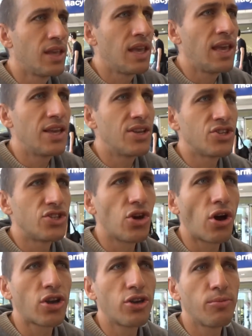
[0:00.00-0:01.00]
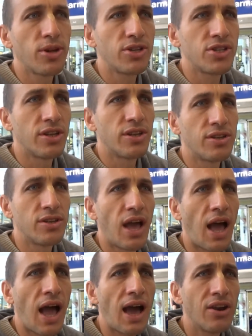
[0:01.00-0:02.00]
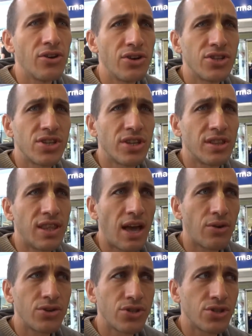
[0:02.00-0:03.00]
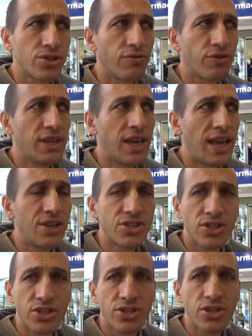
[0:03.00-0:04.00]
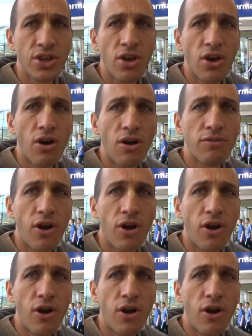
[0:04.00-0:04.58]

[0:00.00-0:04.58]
he has documented hundreds and thousands of cases of